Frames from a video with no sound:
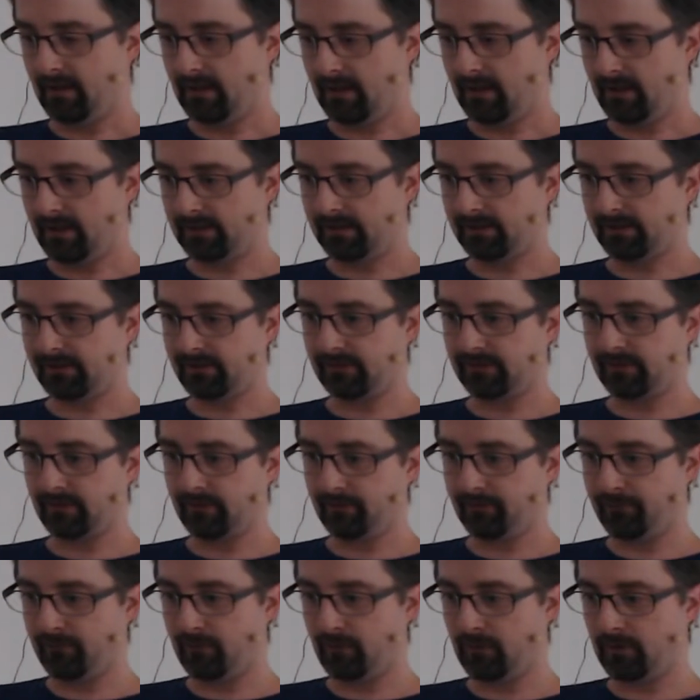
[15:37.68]
And
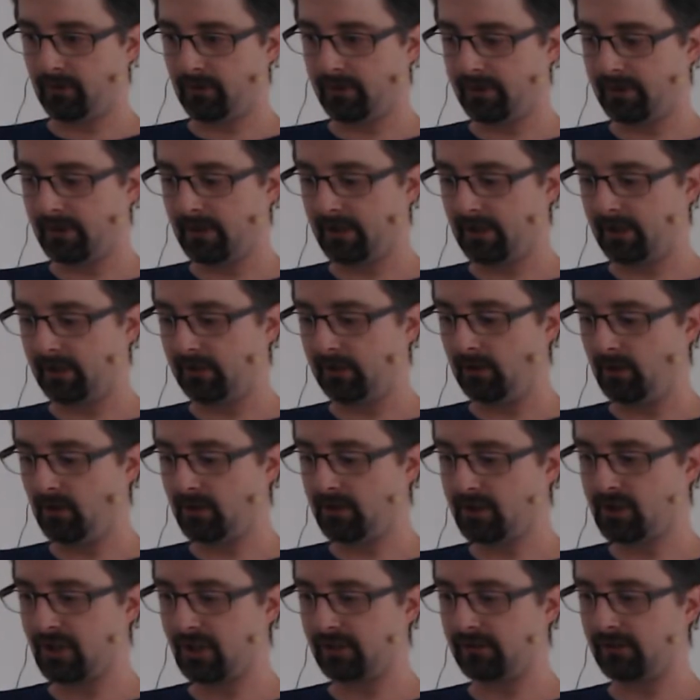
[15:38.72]
for the
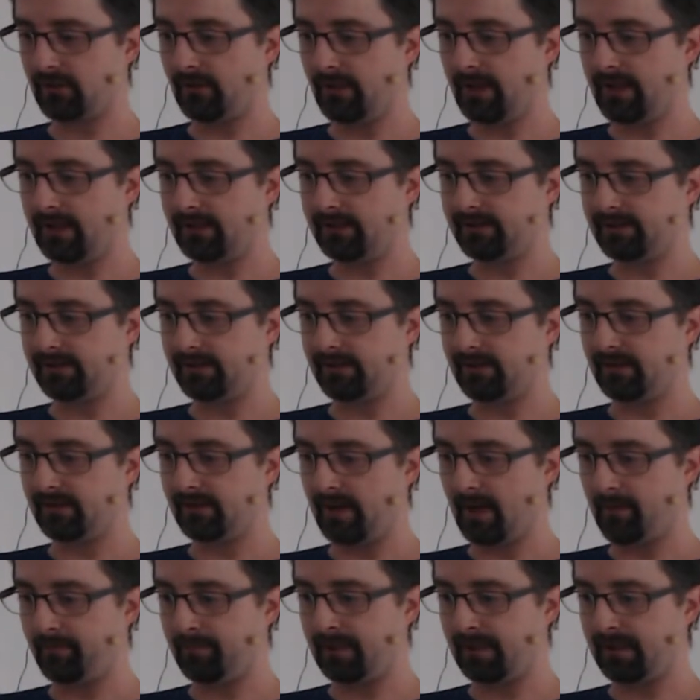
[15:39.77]
log
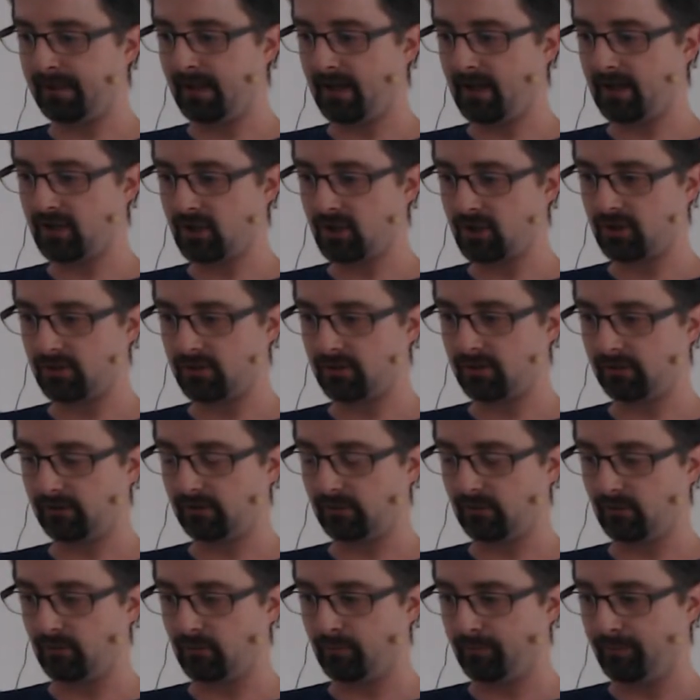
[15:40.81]
generator application
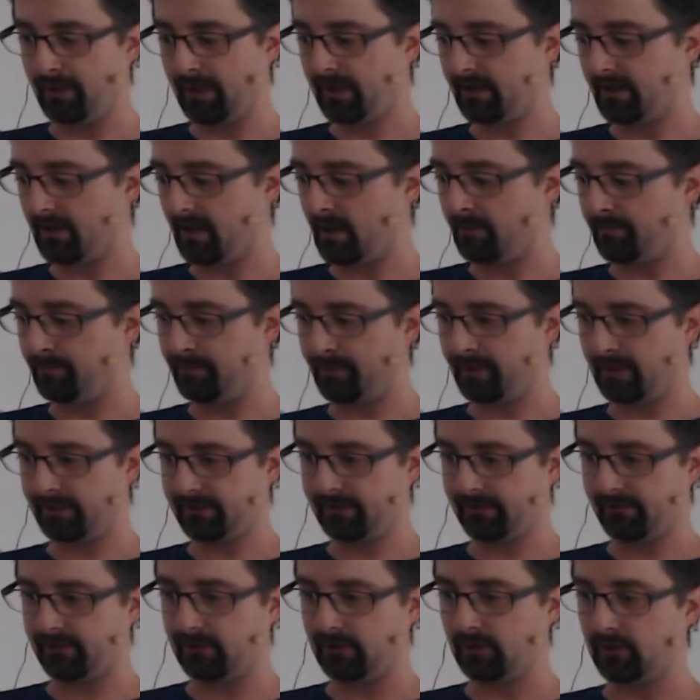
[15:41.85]
to pick up
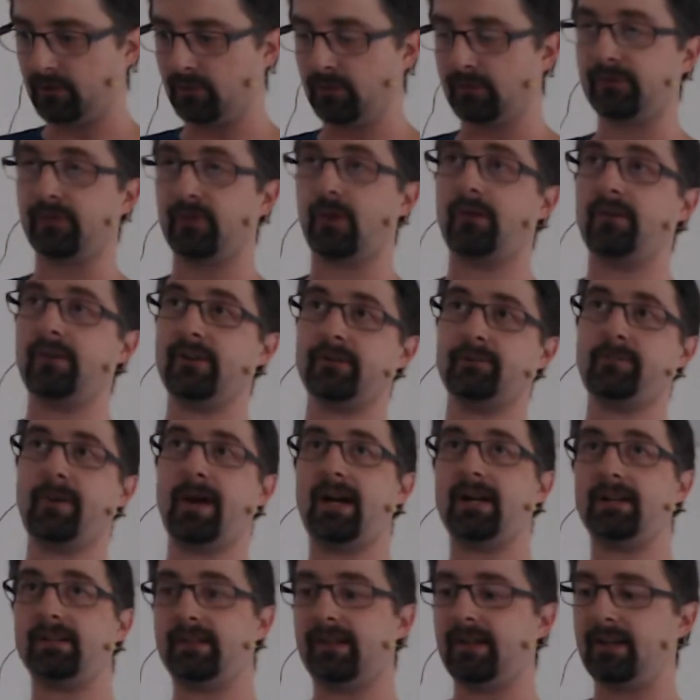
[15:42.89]
its new service
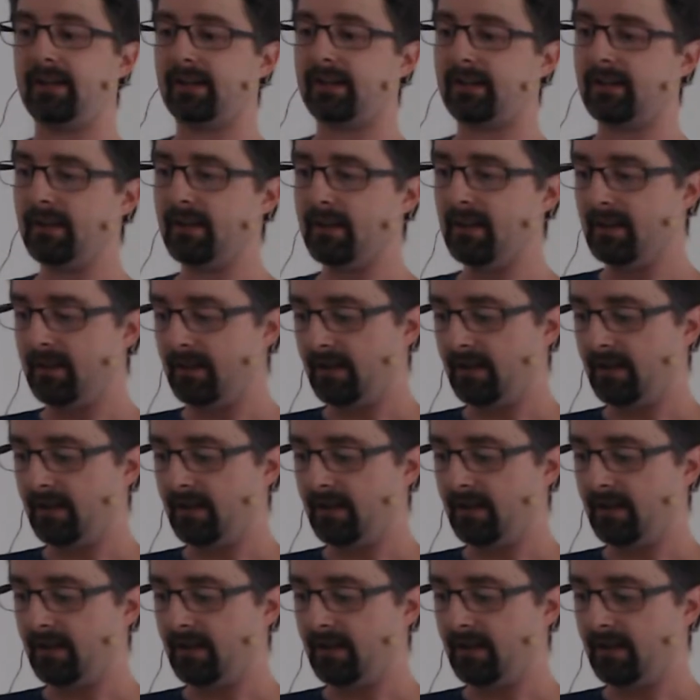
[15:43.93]
binding,